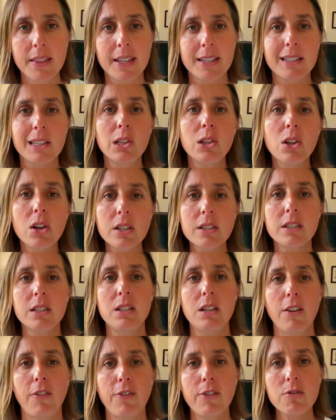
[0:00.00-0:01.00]
There's lots of
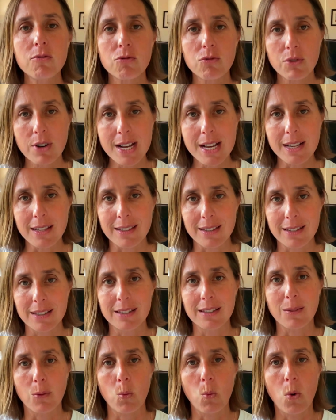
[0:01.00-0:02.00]
different
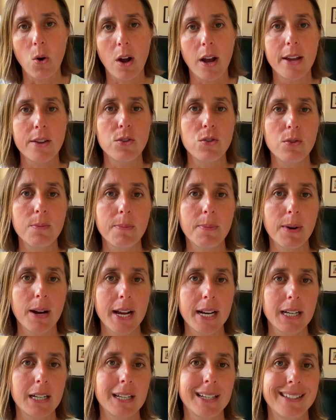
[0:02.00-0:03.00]
reasons why you
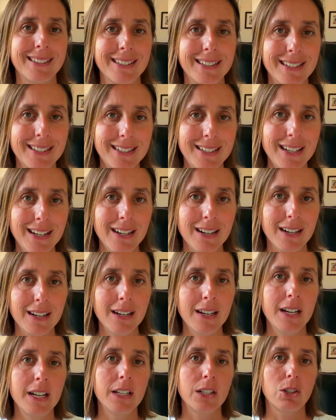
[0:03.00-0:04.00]
might consider
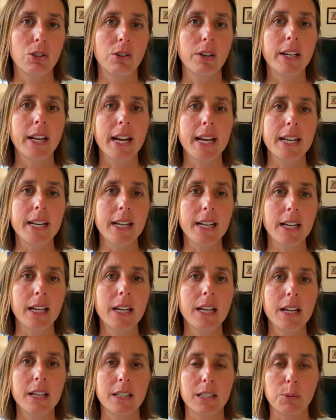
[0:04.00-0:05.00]
creating
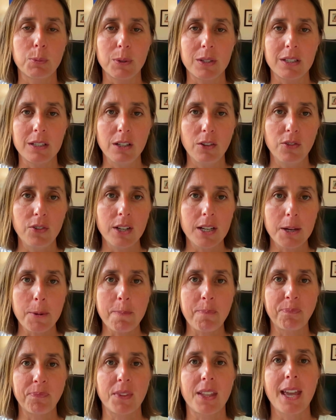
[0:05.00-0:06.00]
specific
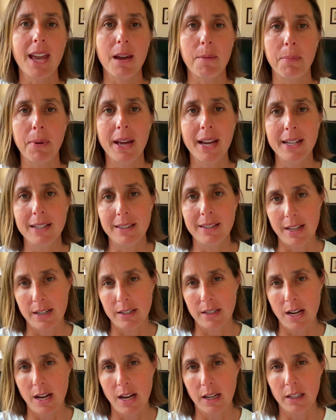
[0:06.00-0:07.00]
campaigns that
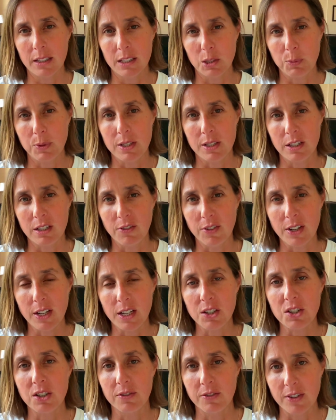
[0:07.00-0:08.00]
target
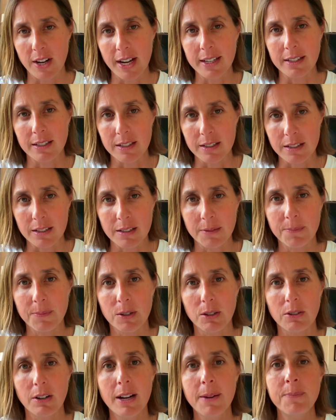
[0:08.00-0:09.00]
specific devices.
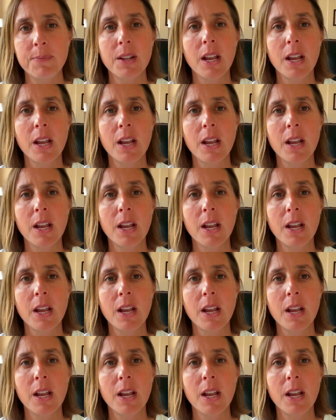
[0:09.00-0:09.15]
All right.